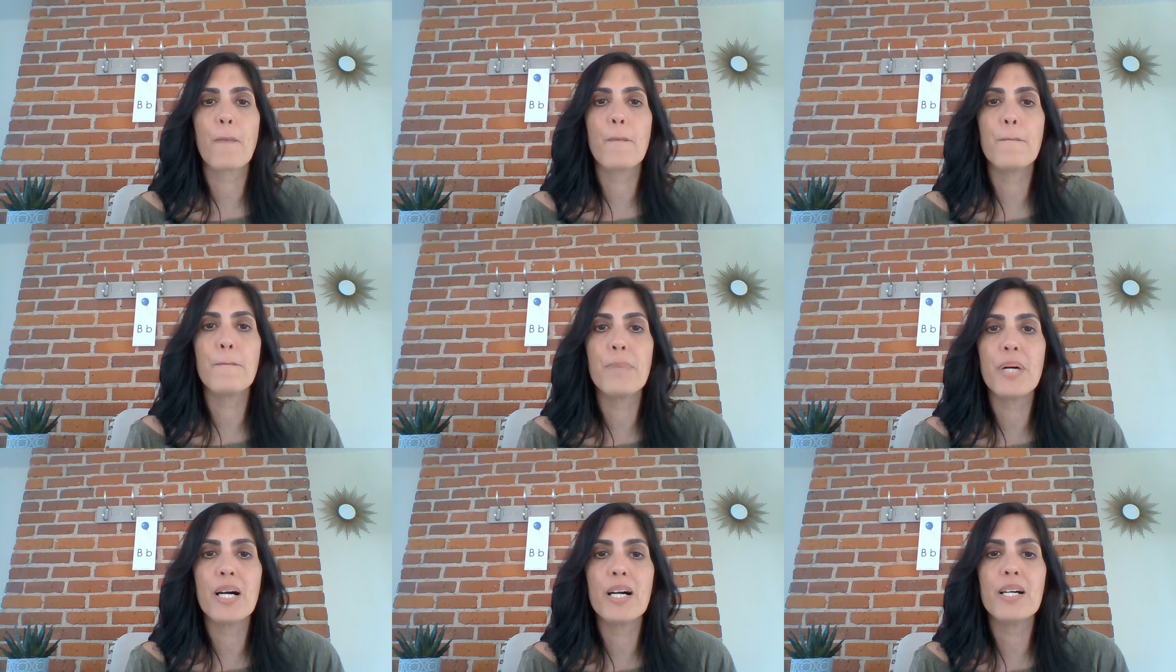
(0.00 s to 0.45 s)

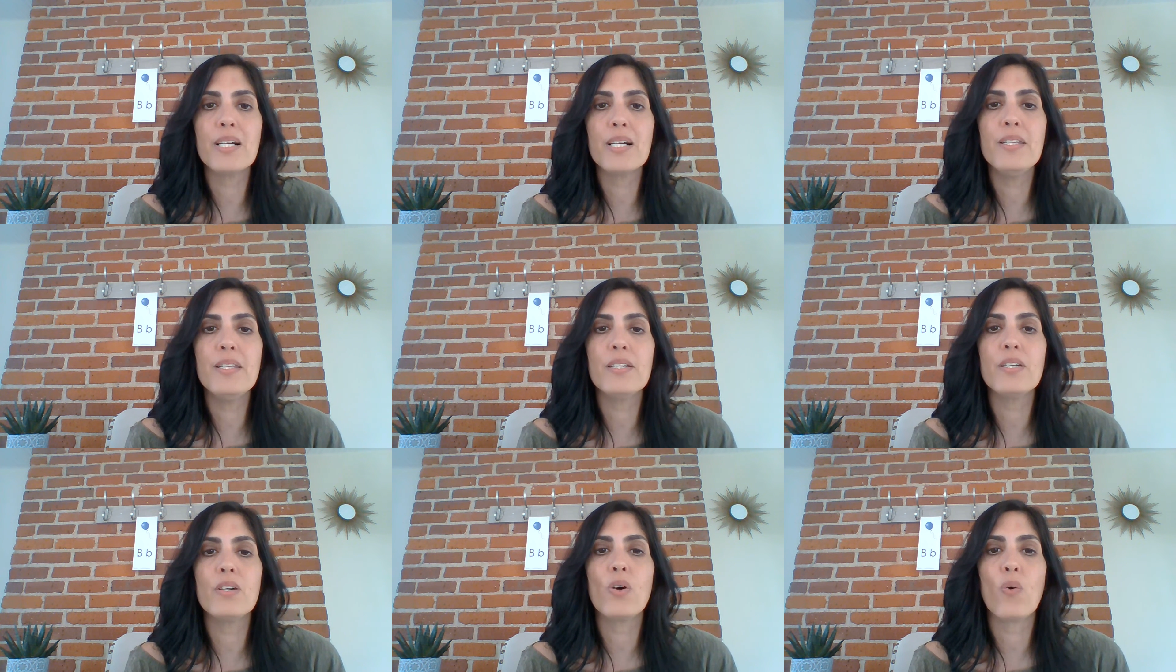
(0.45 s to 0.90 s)
Bud
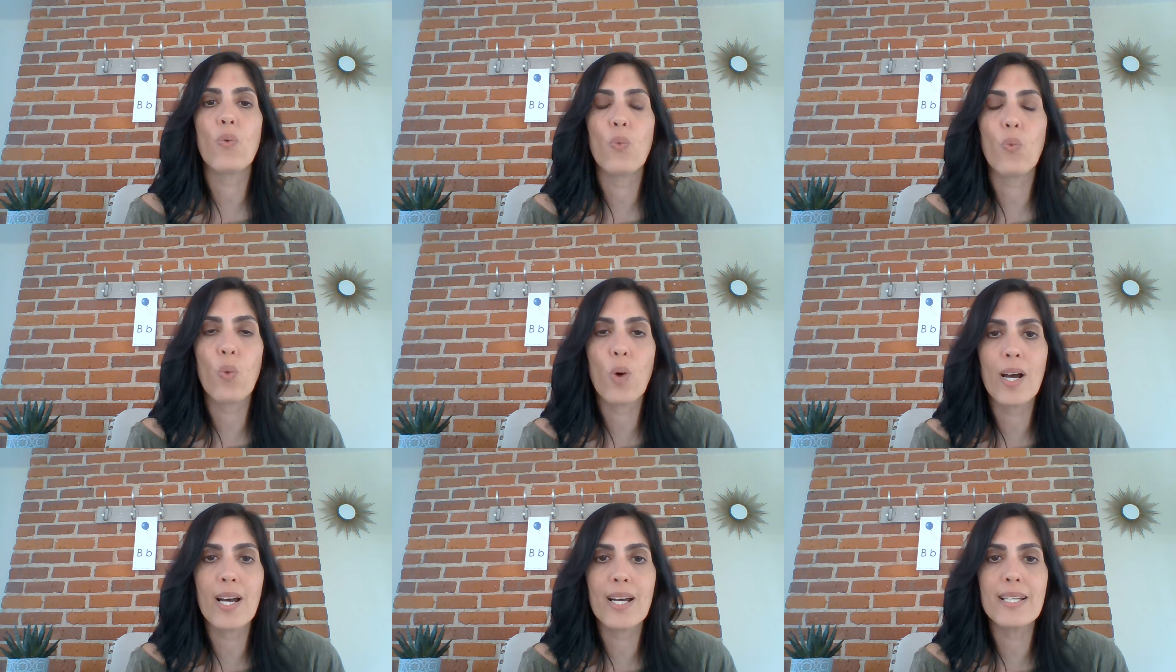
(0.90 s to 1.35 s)

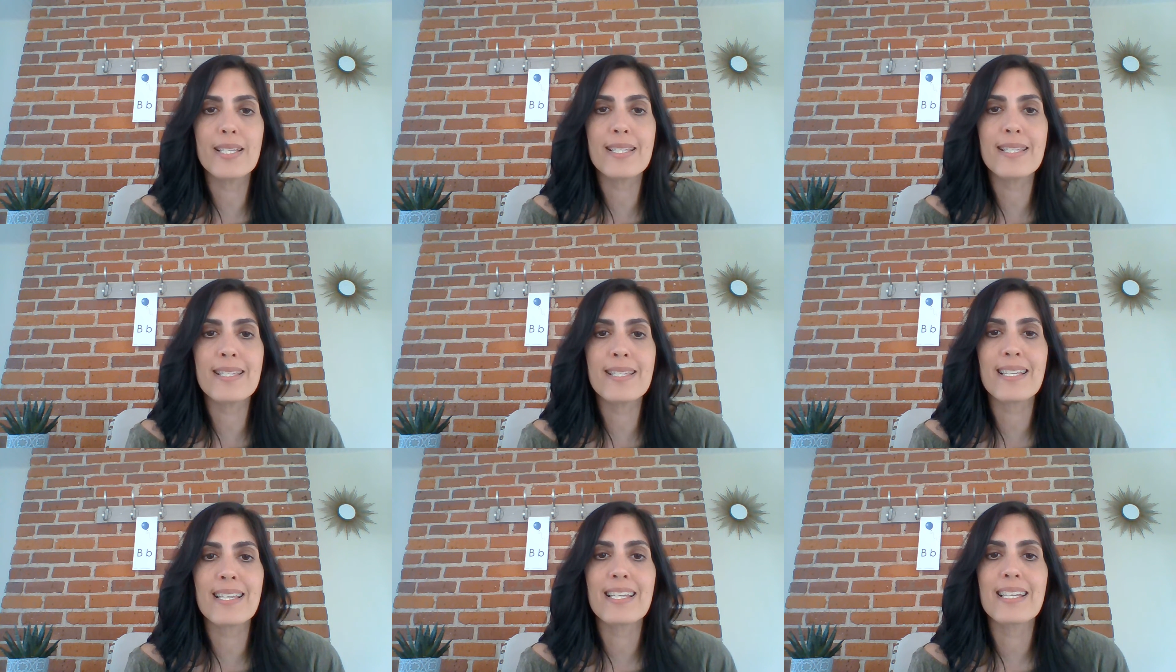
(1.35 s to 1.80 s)

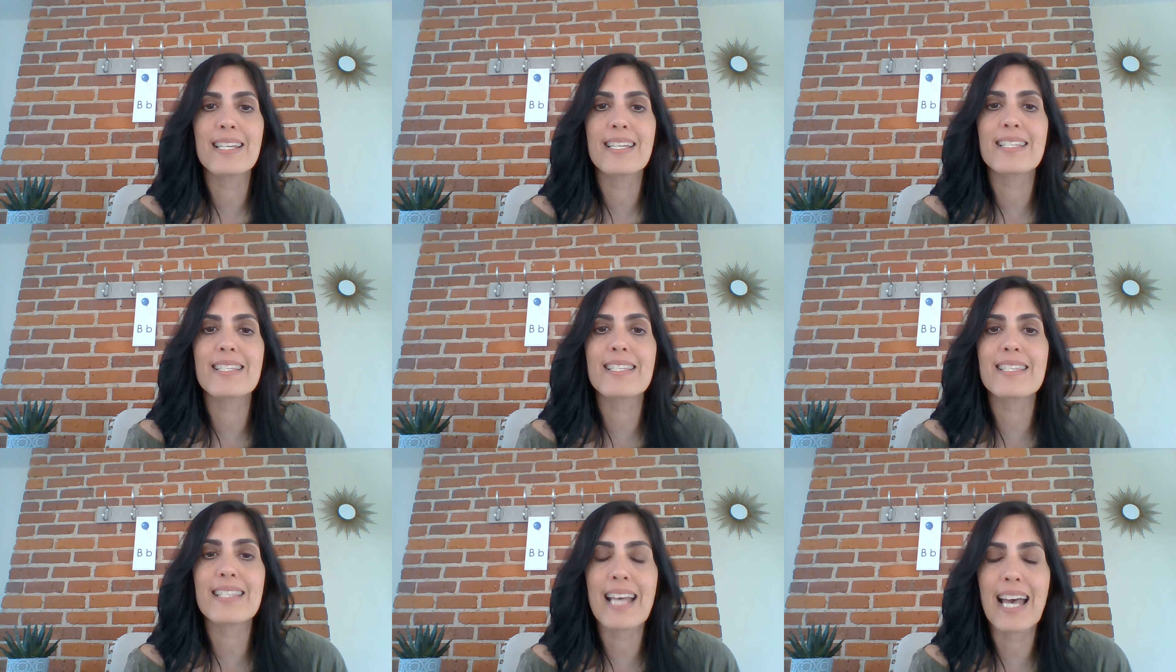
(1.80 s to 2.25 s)
was
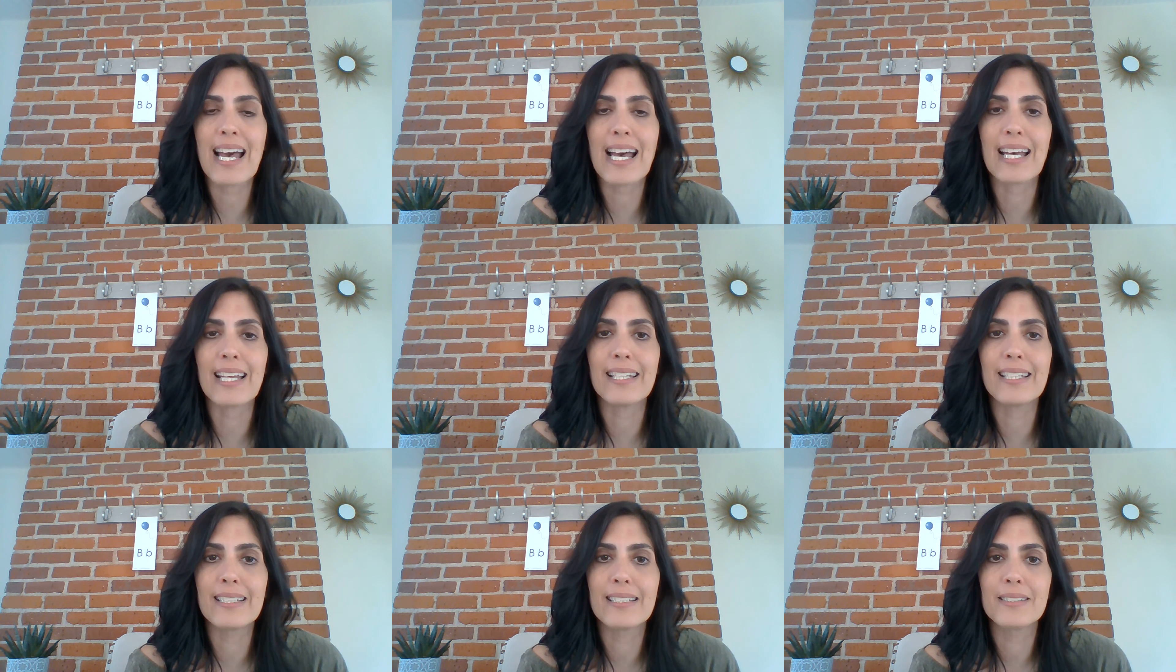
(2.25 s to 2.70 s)

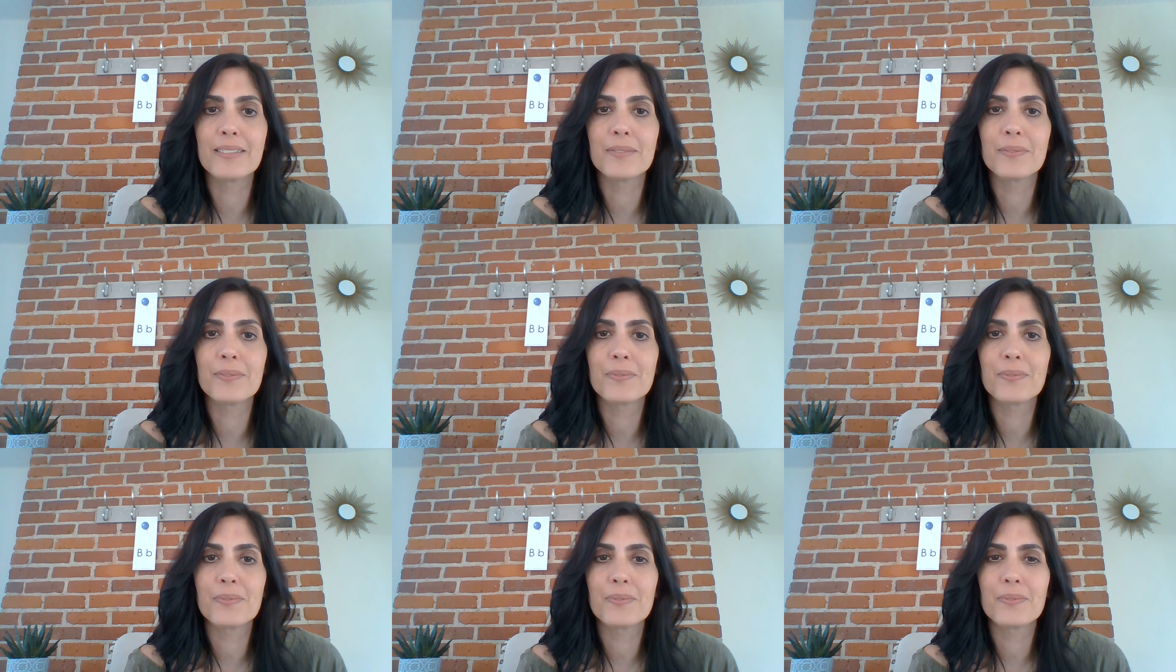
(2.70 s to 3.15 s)
sad.
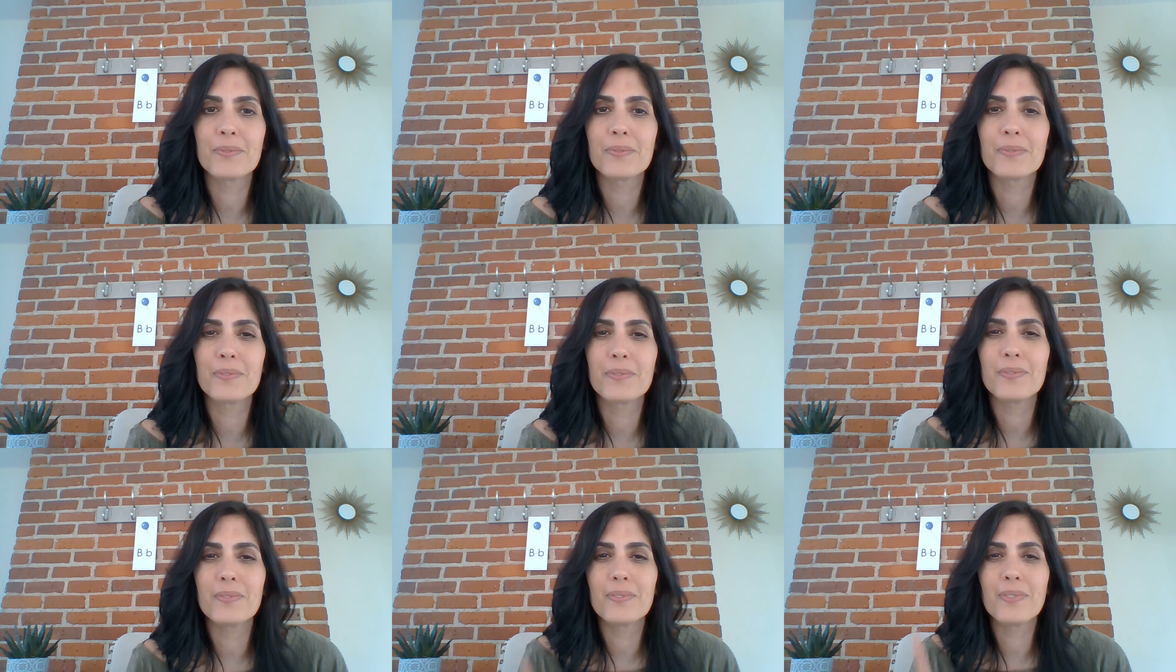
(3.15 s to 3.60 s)

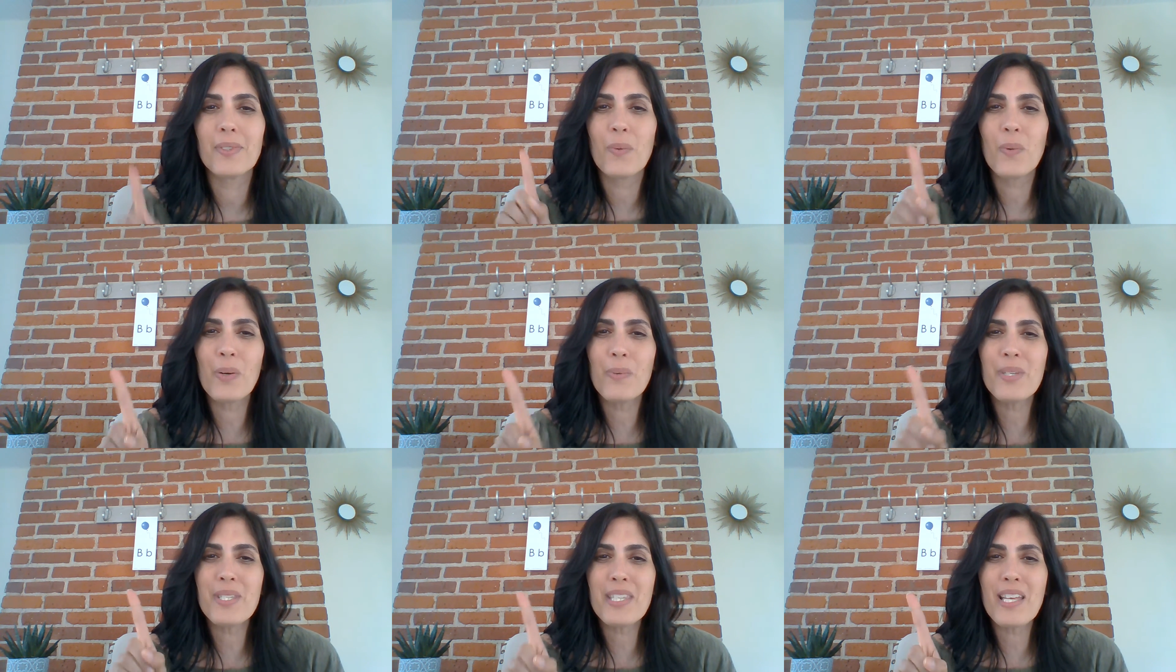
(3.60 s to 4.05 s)
What
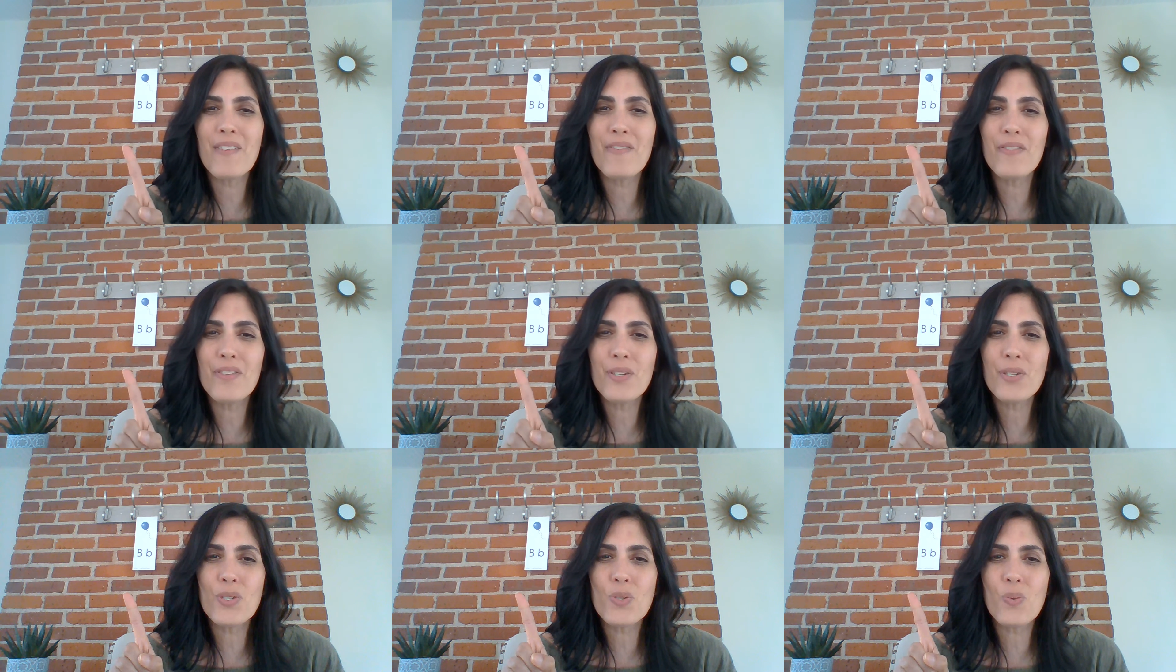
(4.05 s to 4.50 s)
was that
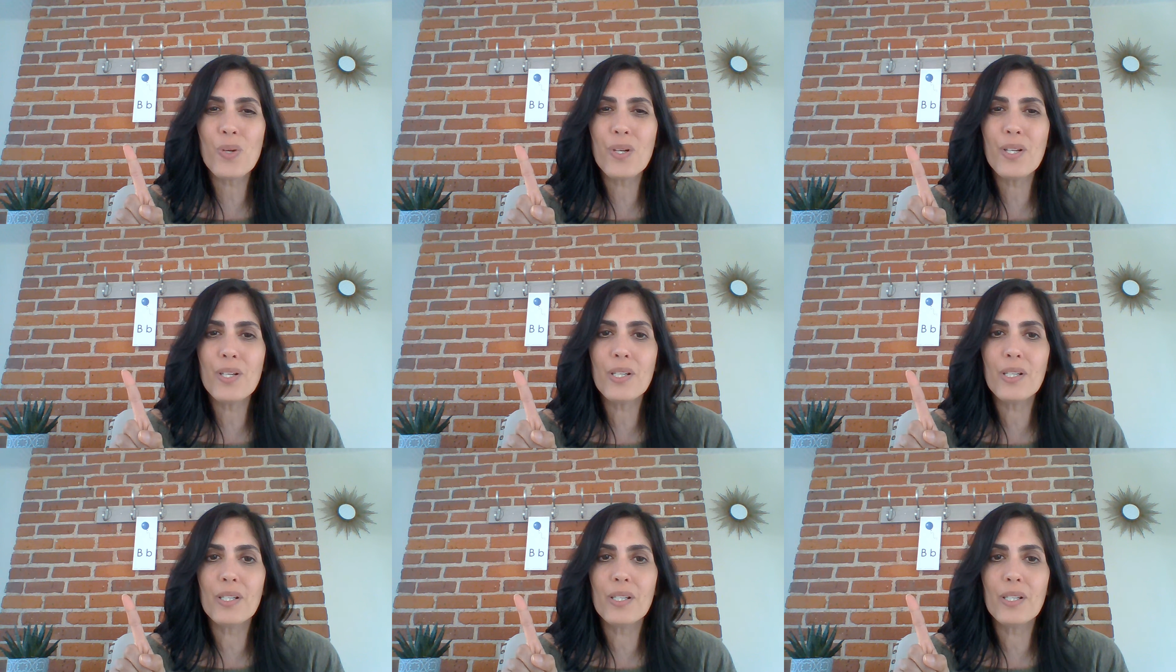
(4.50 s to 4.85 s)
first word?